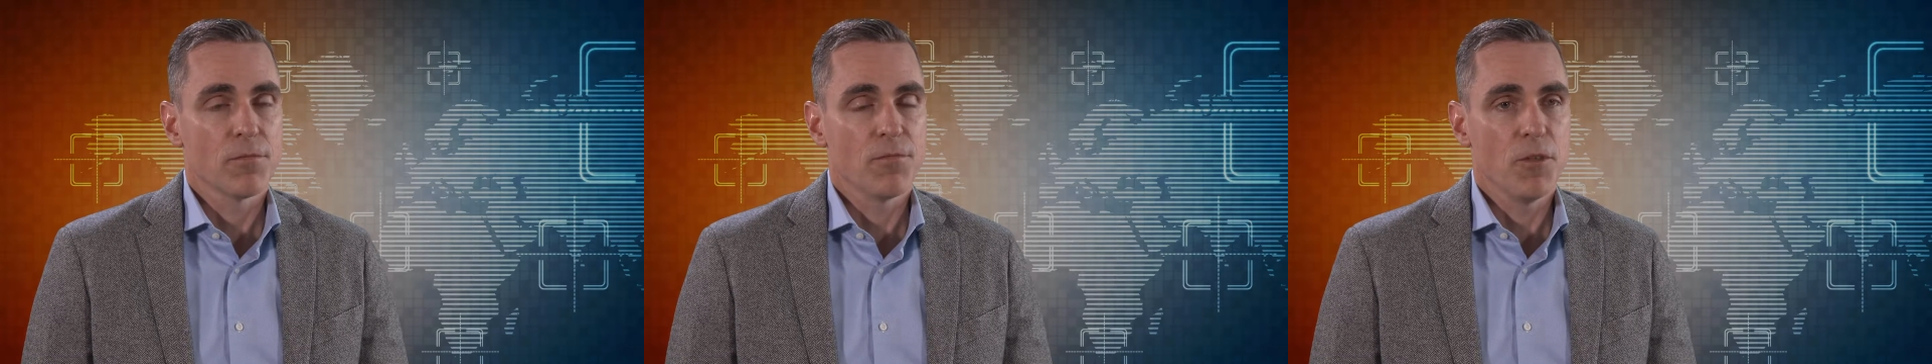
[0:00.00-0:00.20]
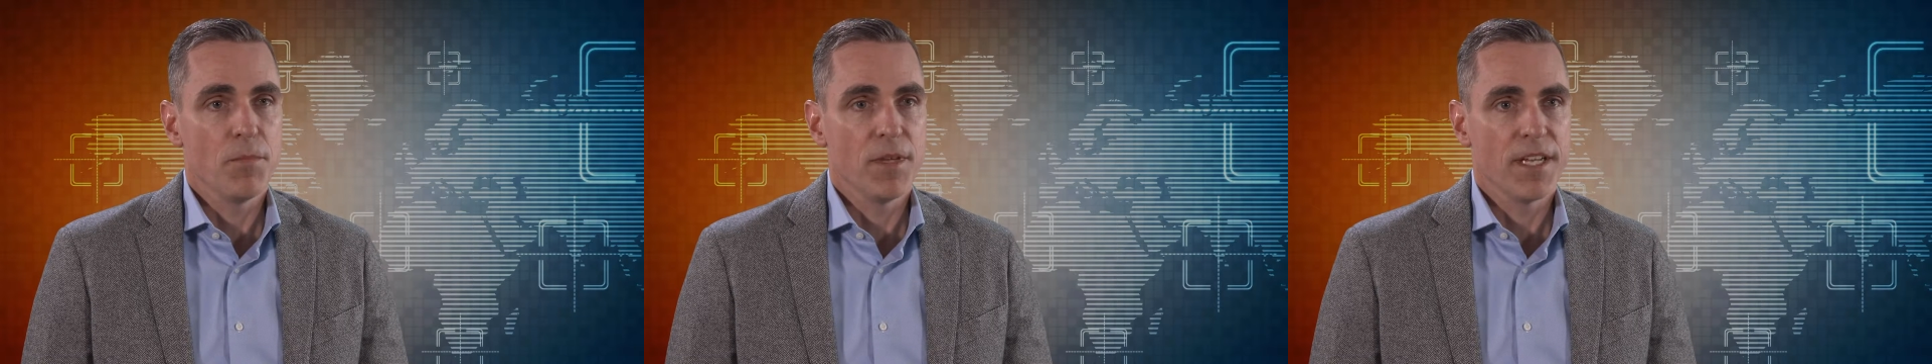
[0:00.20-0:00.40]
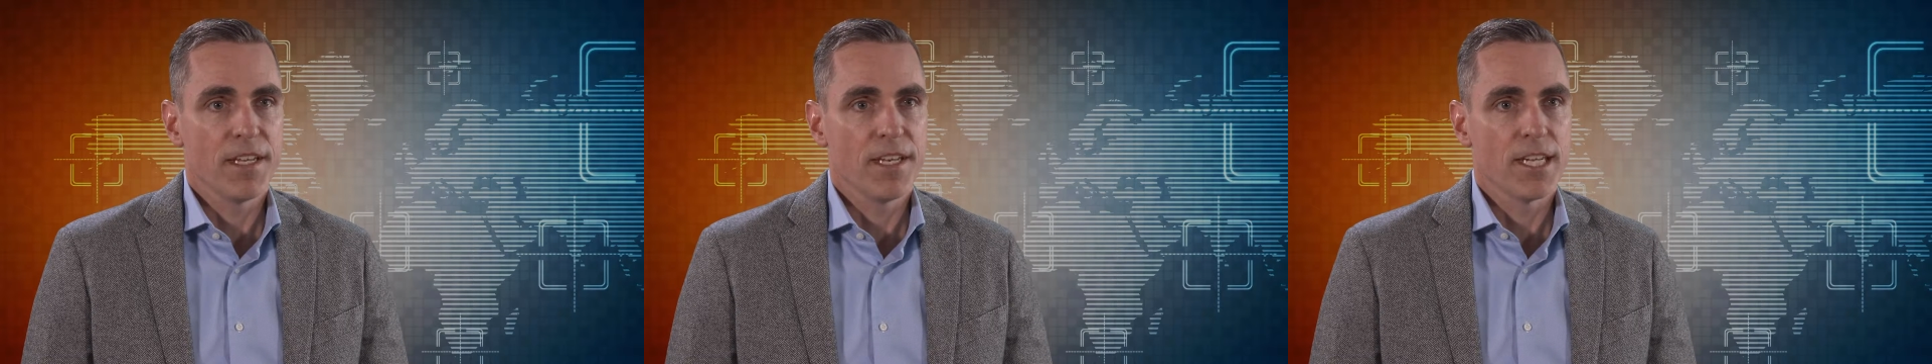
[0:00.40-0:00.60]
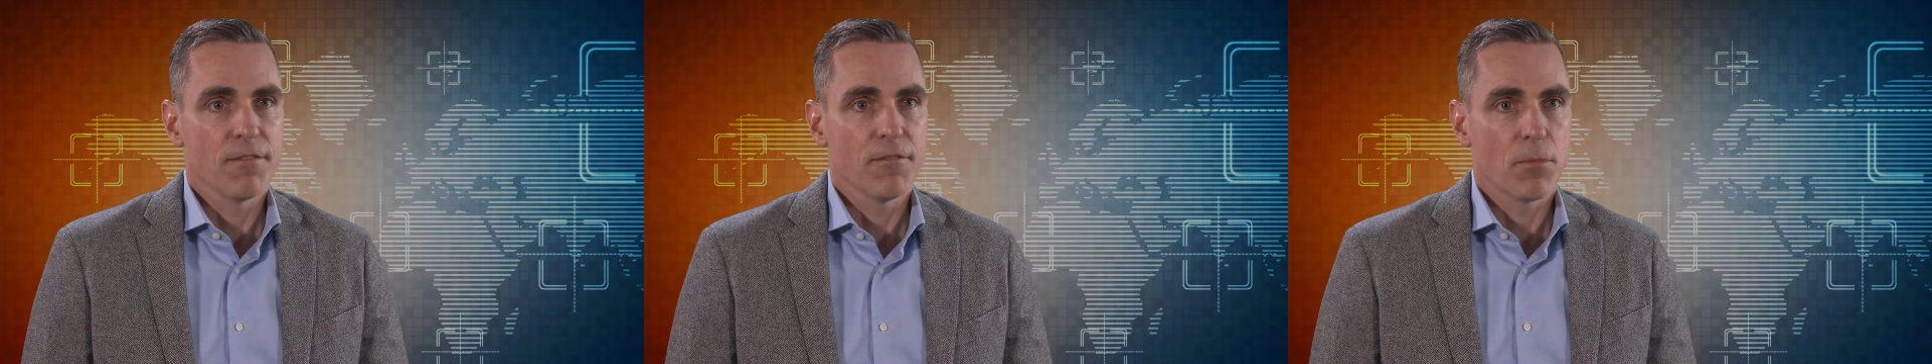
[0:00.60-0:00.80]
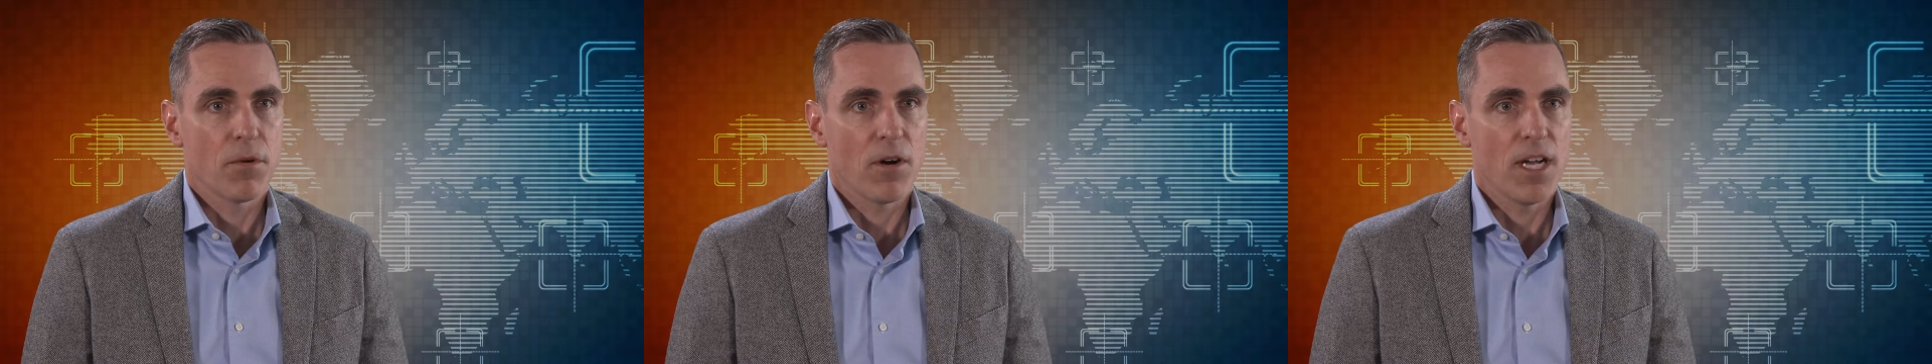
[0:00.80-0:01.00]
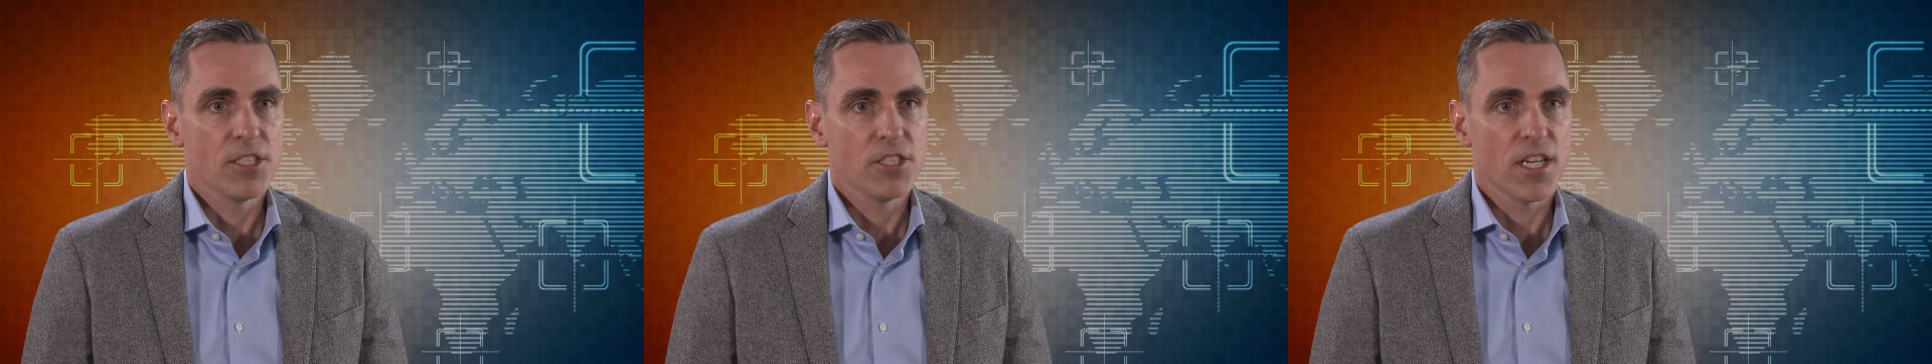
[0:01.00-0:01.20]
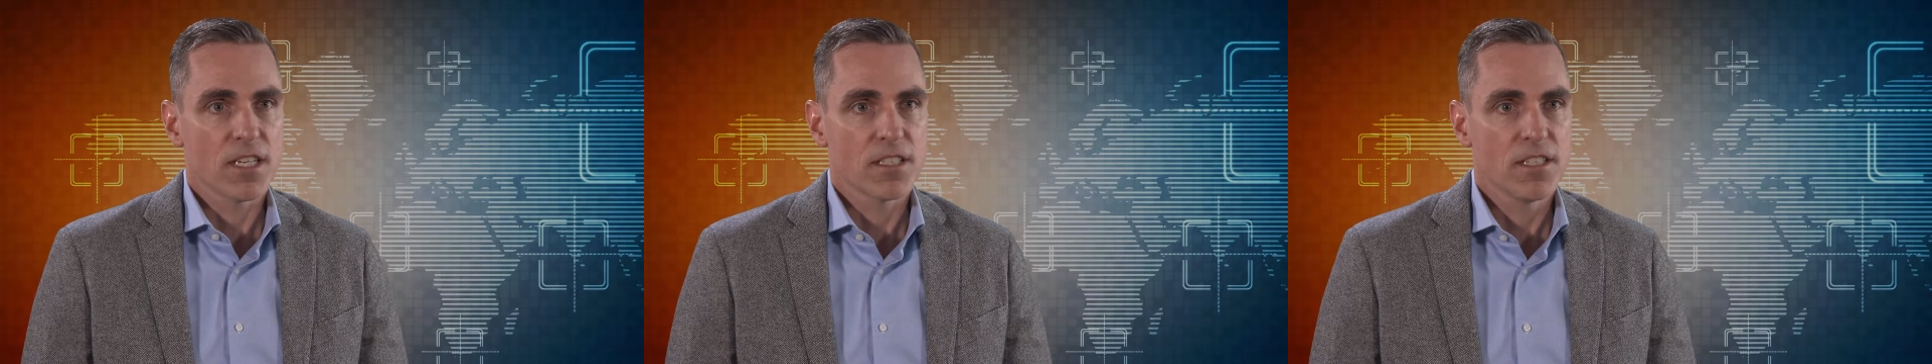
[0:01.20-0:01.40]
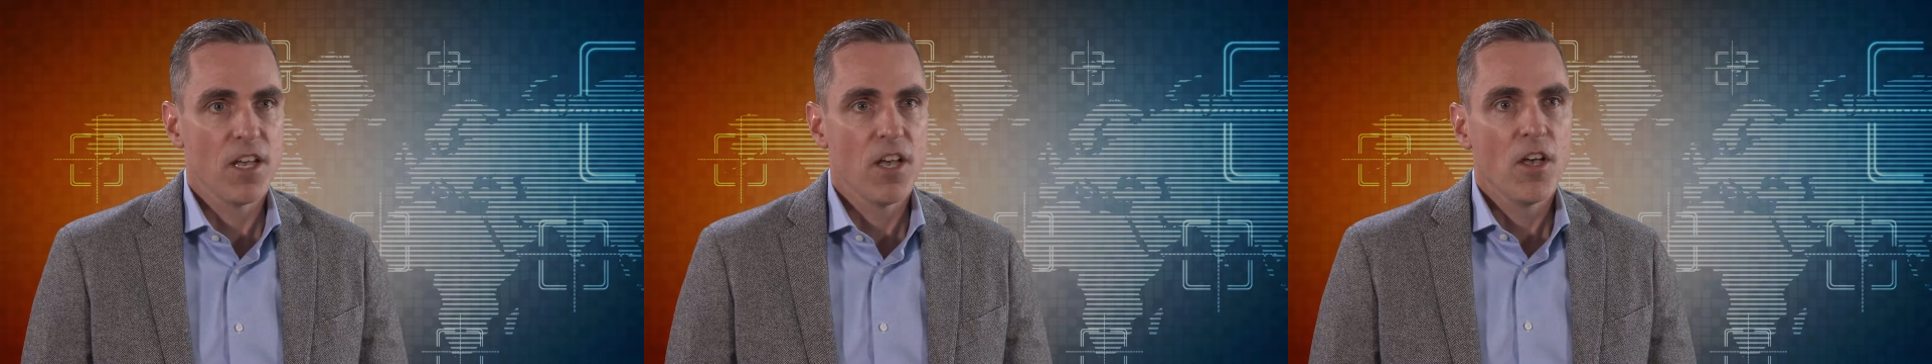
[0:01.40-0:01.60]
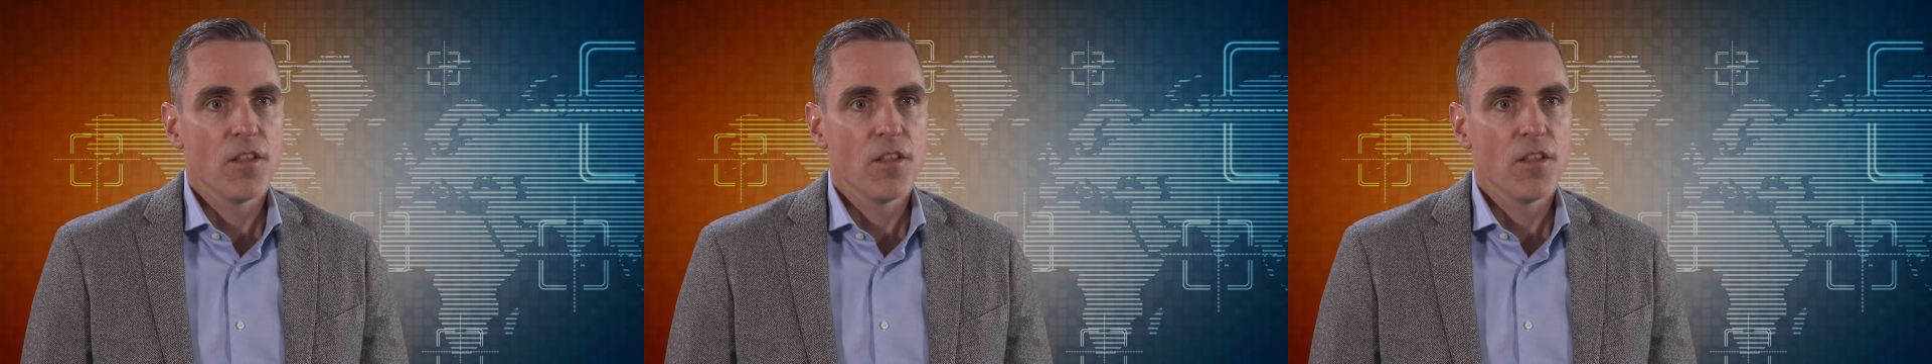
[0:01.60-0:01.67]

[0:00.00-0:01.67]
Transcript: from the beginning of a project.